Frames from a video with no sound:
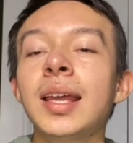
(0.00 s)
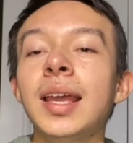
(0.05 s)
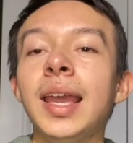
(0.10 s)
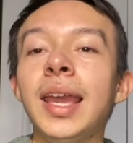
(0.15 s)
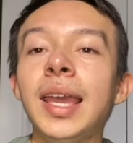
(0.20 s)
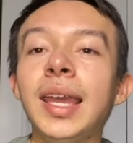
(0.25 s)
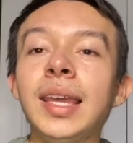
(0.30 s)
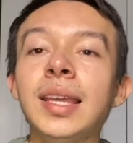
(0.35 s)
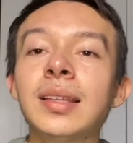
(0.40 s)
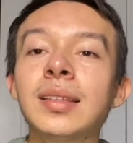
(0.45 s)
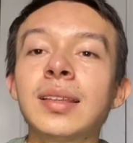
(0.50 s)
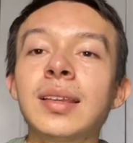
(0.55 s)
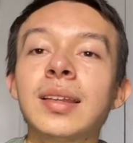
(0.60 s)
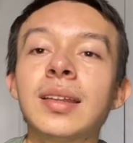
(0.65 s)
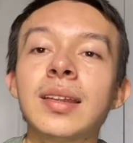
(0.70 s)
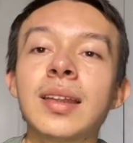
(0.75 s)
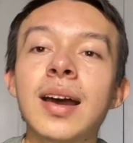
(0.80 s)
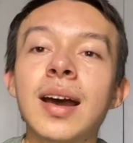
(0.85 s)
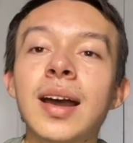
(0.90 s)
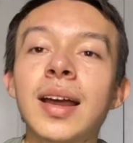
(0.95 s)
8
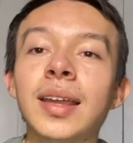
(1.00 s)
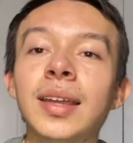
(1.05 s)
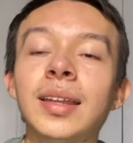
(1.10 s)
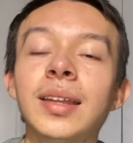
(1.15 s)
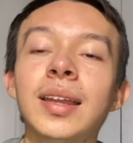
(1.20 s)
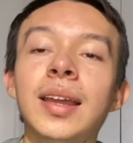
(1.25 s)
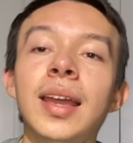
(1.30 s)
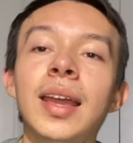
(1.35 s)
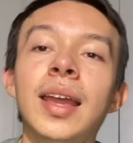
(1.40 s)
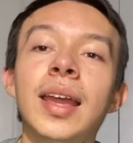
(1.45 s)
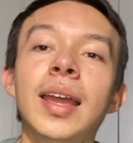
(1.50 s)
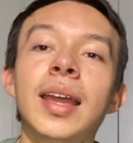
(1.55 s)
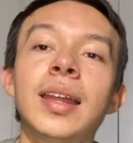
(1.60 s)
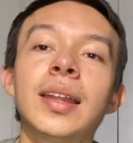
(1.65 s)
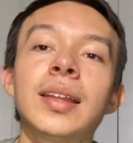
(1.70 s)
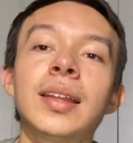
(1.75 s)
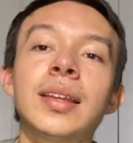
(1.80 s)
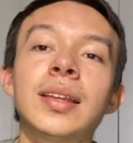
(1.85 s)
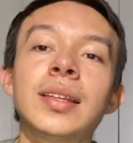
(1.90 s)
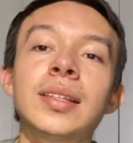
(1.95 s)
and 9, and
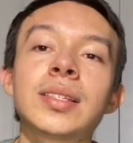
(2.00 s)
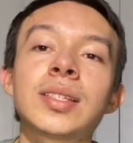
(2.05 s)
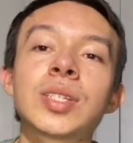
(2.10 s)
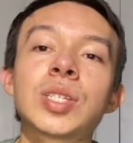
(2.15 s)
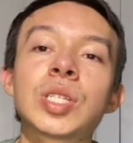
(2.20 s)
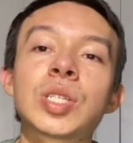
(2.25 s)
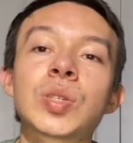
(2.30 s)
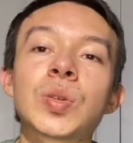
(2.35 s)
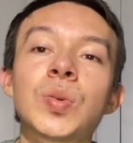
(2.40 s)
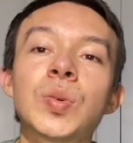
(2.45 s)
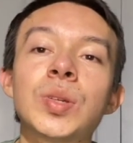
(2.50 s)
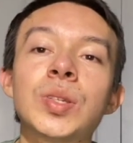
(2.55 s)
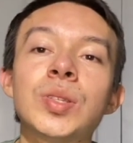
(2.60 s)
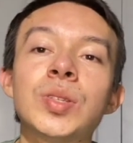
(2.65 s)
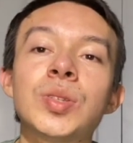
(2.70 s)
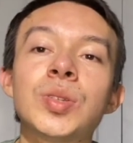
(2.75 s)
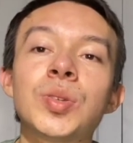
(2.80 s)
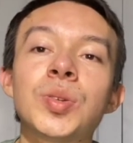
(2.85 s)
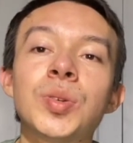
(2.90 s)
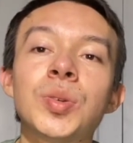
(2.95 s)
it's just going
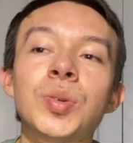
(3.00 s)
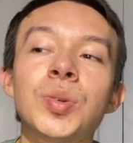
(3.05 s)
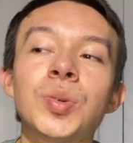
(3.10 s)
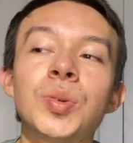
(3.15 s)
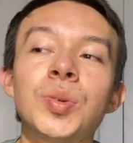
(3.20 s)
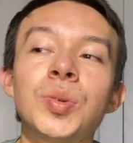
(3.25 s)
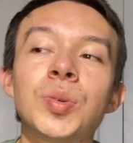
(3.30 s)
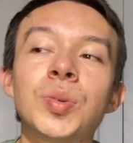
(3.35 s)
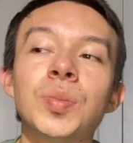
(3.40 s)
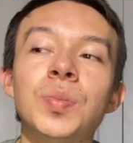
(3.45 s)
to